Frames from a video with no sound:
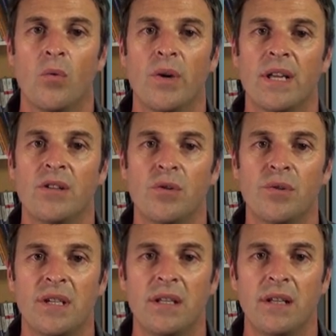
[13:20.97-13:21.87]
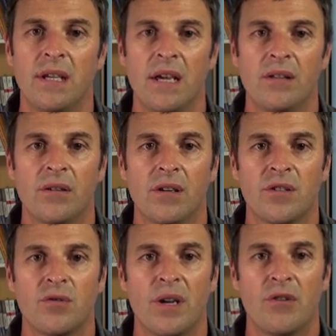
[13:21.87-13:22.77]
We can use
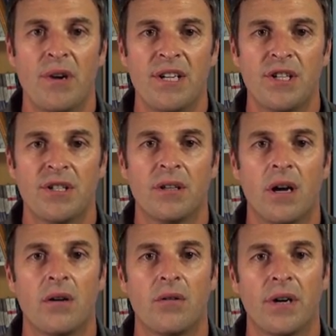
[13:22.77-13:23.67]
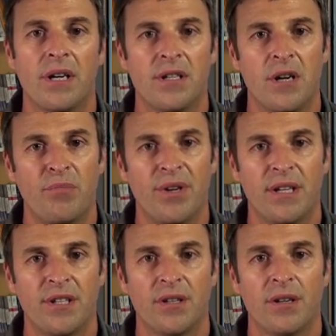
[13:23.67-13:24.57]
indicators to enrich our
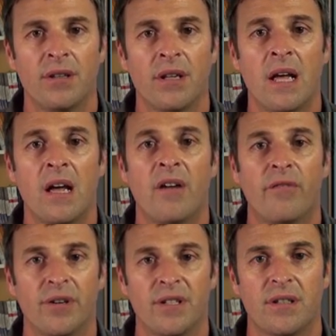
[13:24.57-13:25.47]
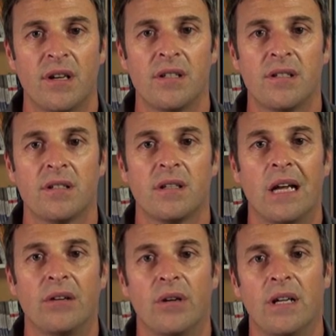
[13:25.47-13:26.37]
interpretation, for instance,
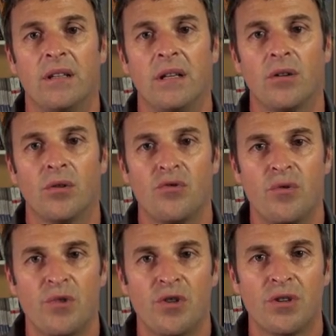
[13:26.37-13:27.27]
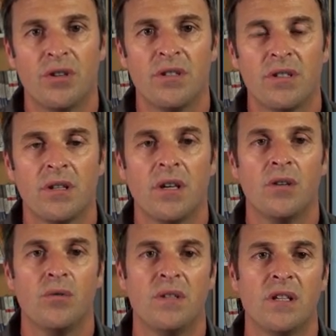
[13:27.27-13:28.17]
calculating contributions
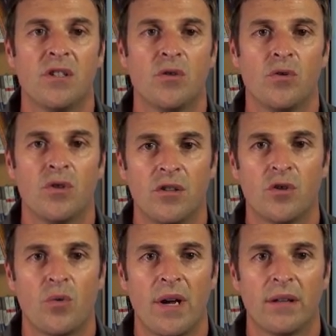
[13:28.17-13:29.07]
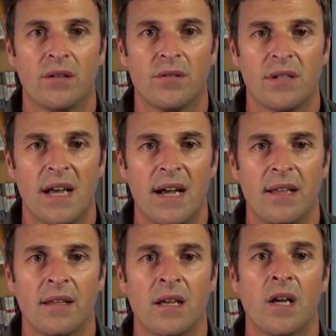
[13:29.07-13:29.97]
using the squared
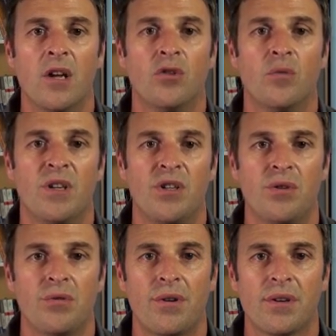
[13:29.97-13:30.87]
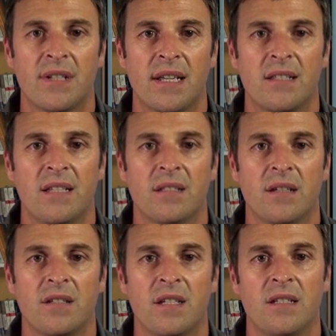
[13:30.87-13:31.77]
cosine to be sure that
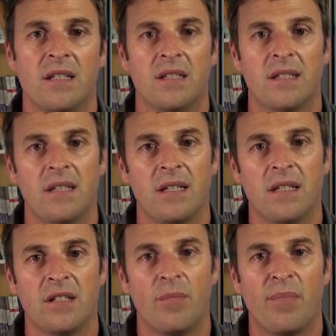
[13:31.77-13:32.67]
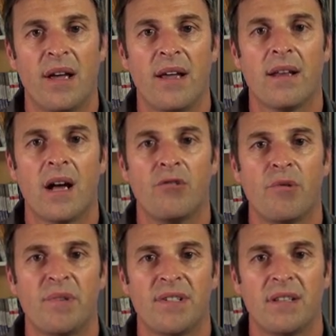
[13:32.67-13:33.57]
distances seen in the plane are
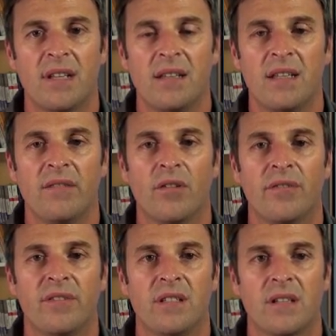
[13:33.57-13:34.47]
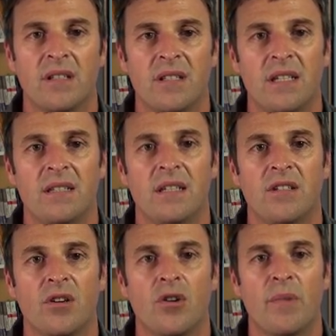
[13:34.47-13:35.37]
representative of distances in
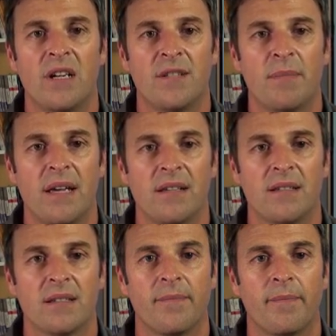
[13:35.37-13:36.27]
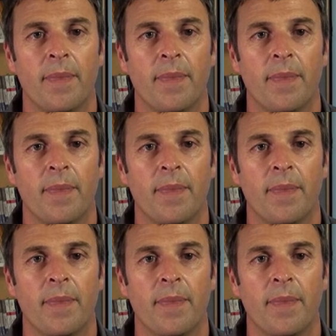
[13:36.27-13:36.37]
the global space.